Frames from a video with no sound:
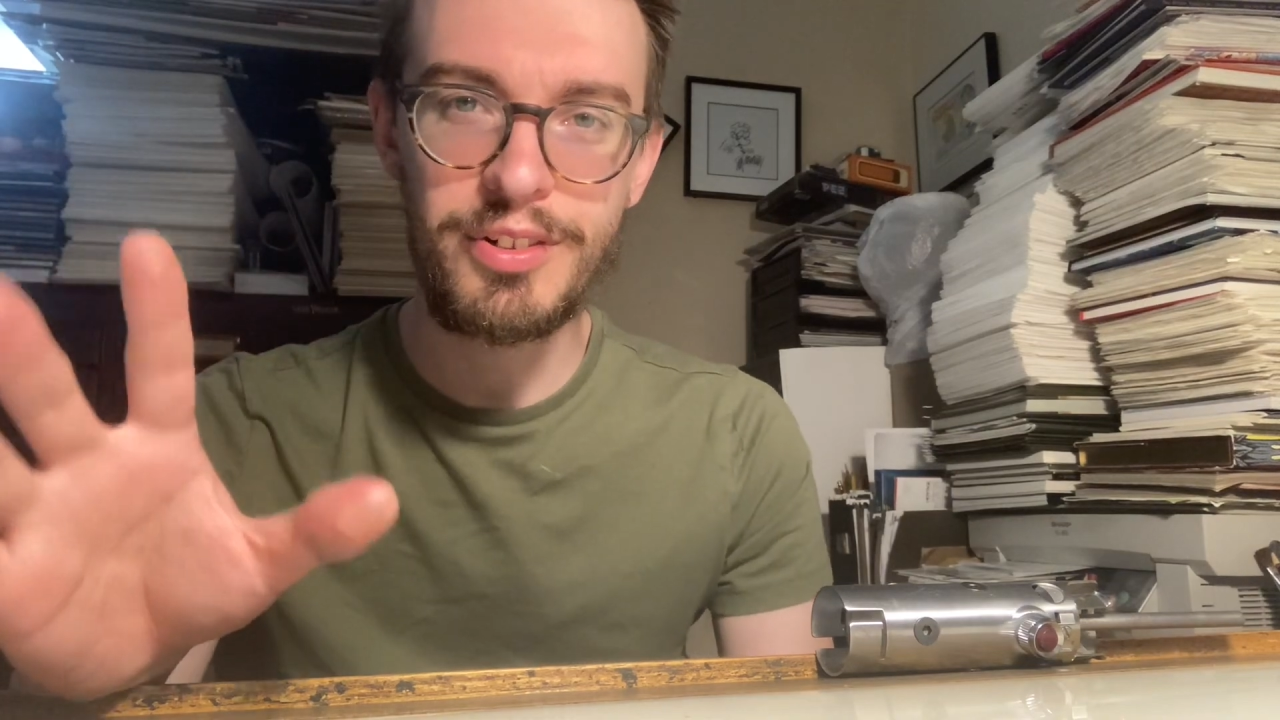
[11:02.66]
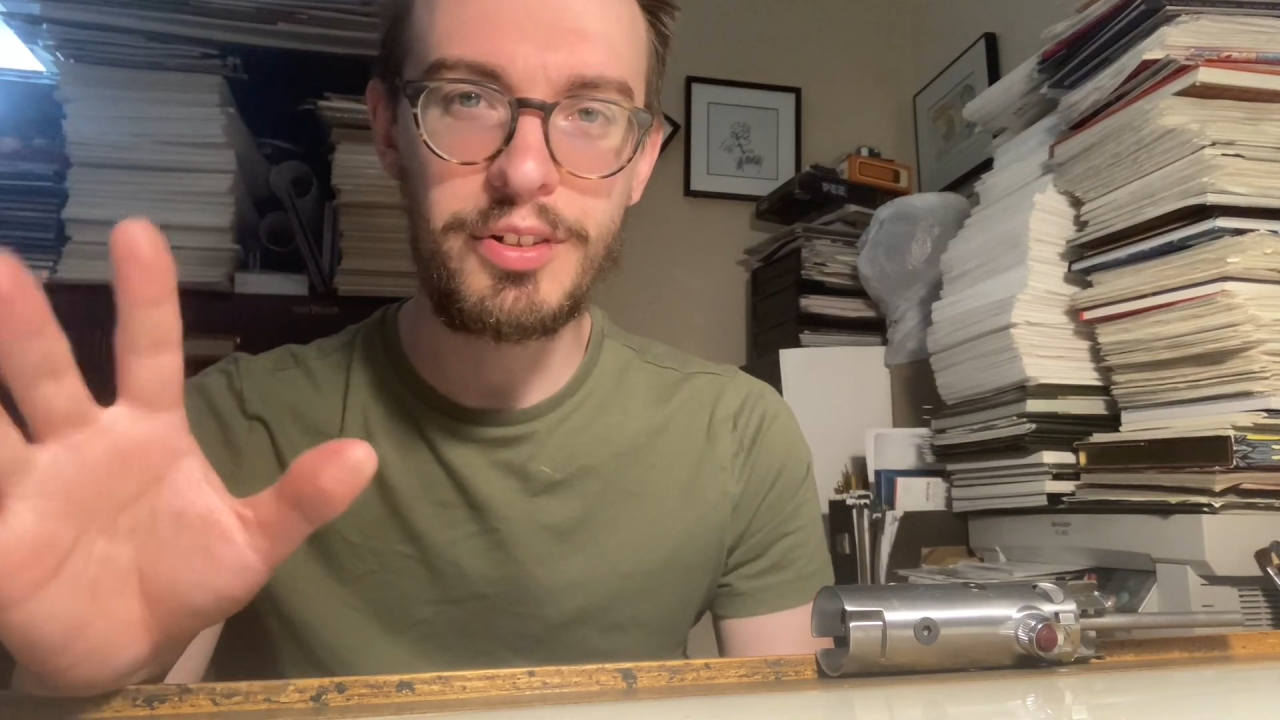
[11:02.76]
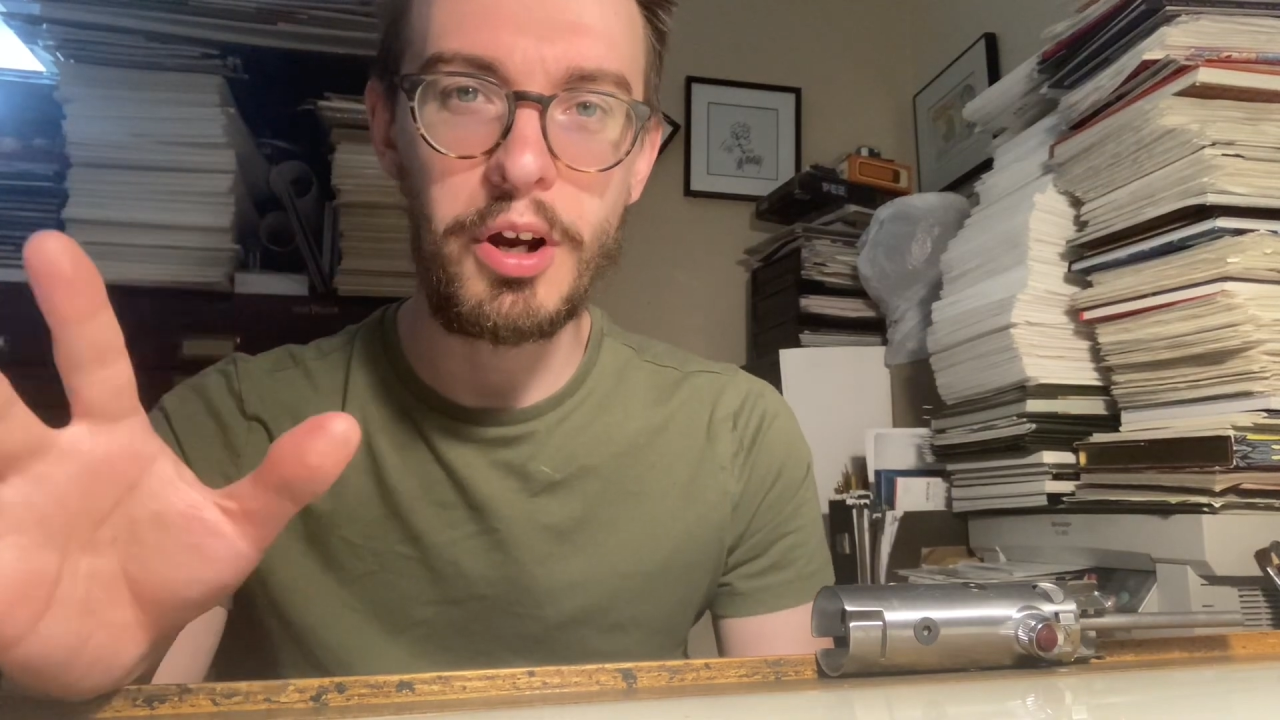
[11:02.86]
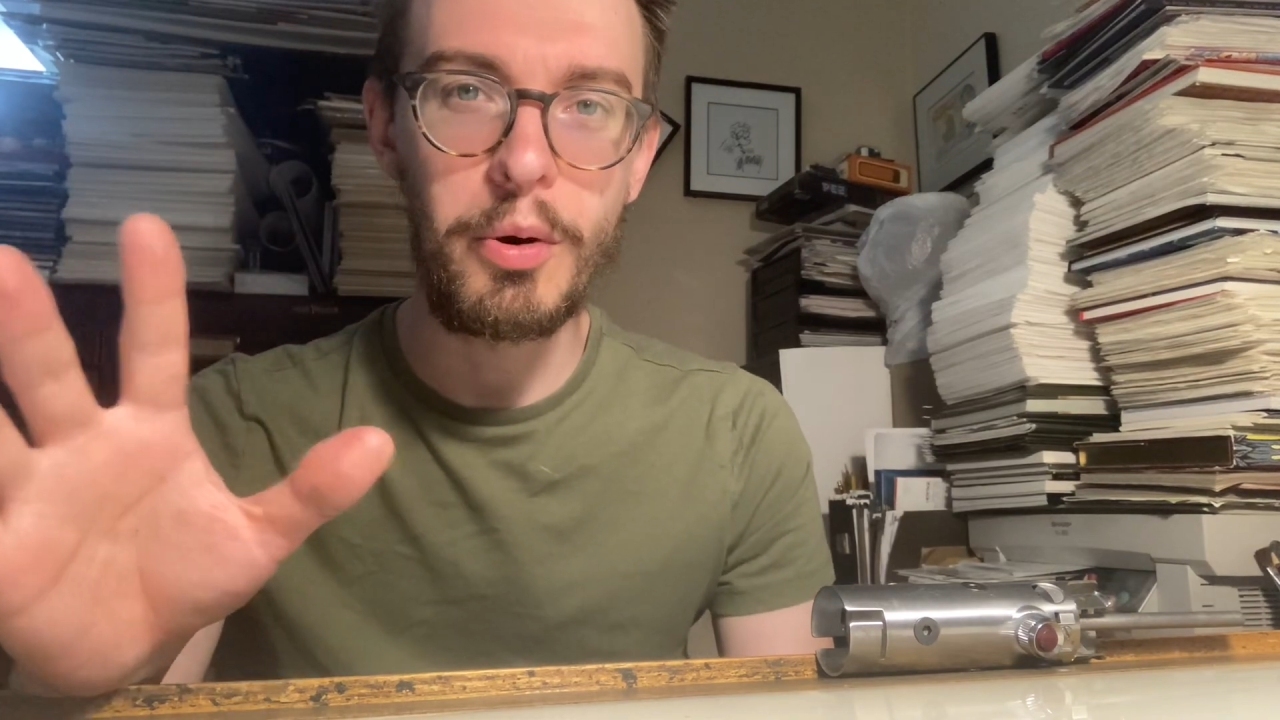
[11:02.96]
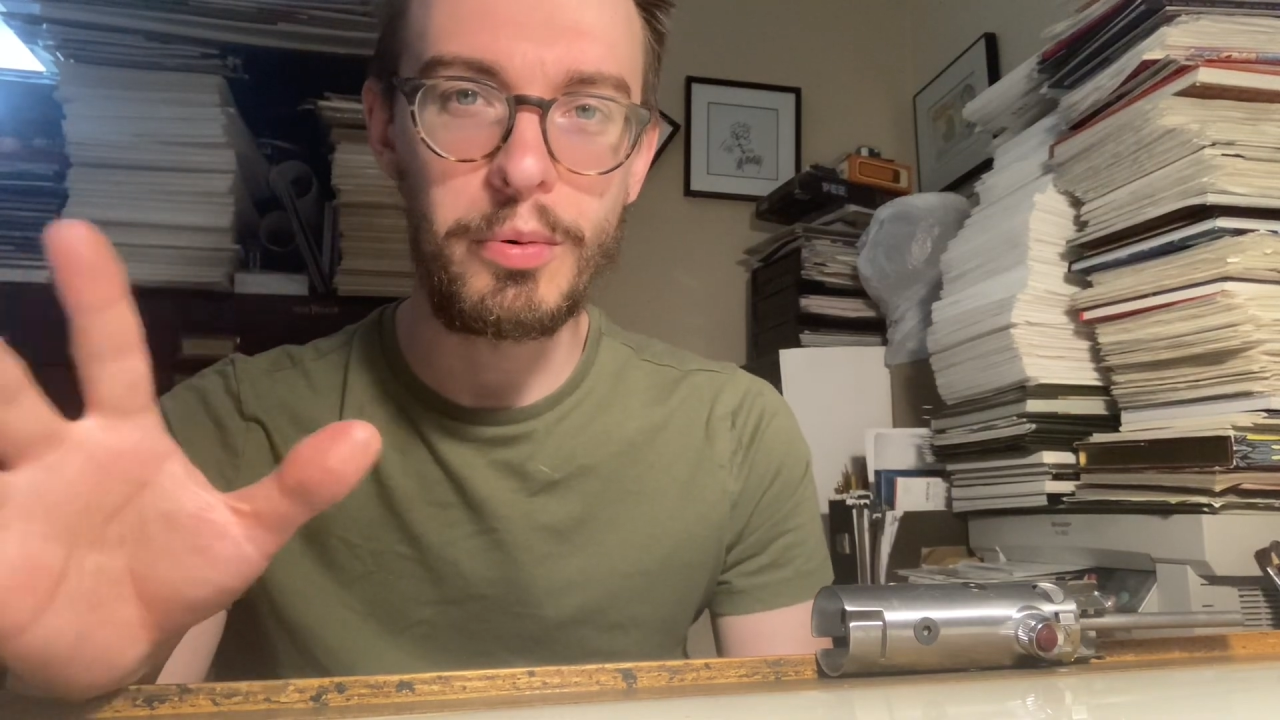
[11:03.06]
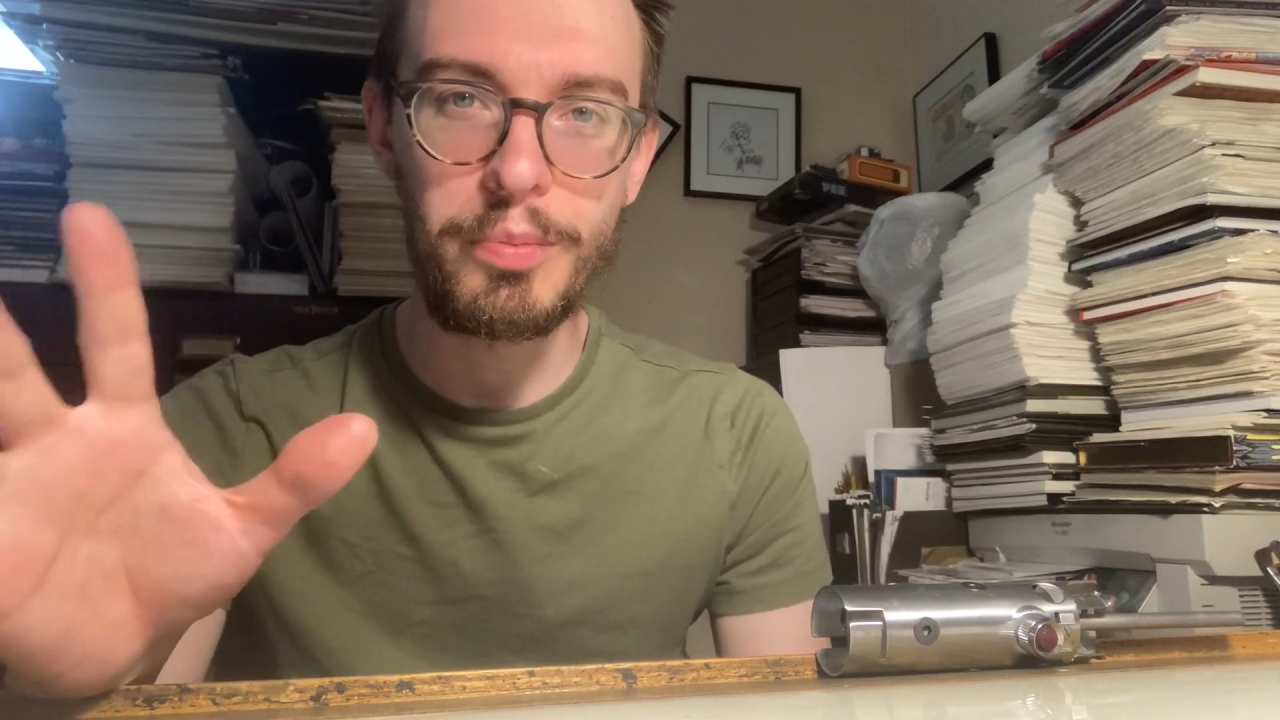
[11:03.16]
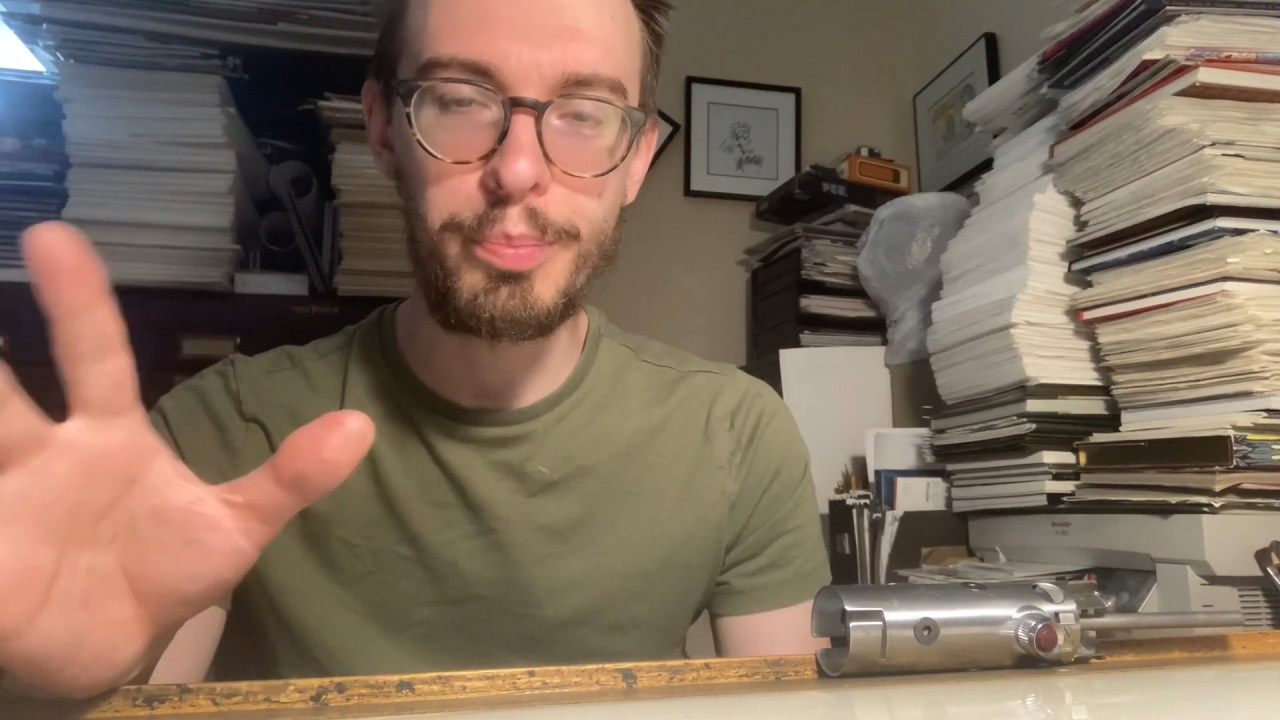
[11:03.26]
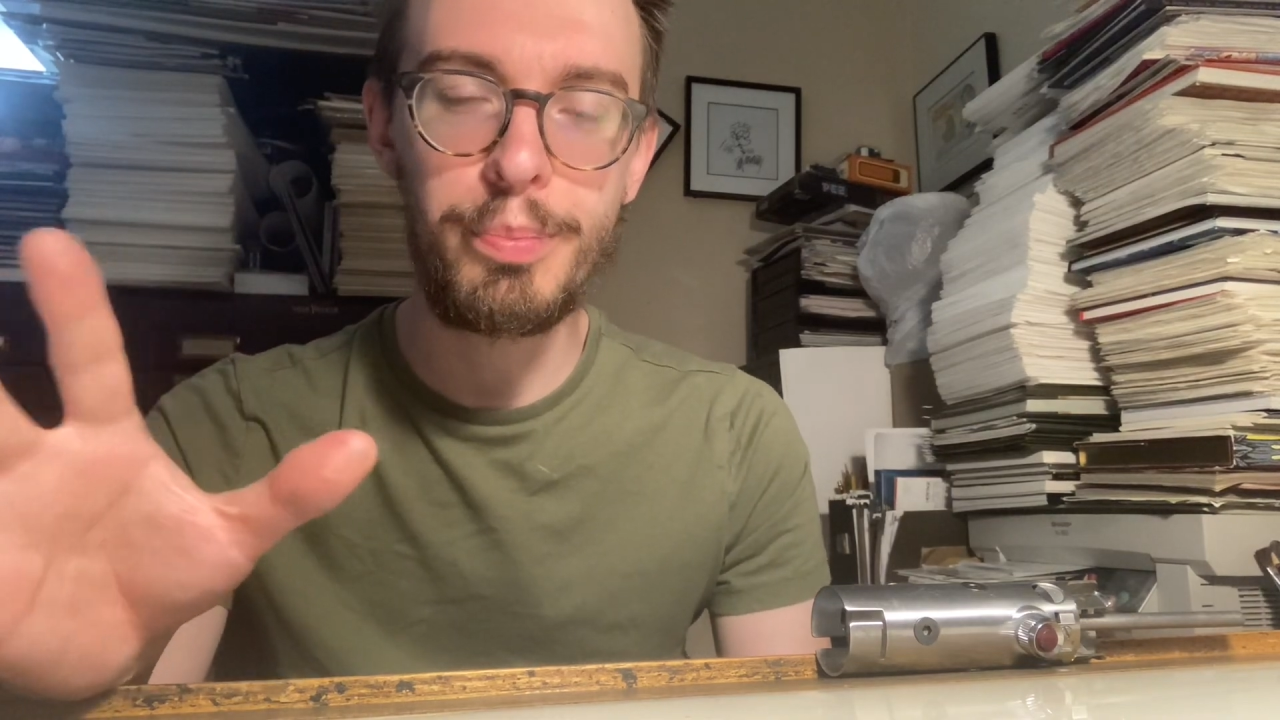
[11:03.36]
go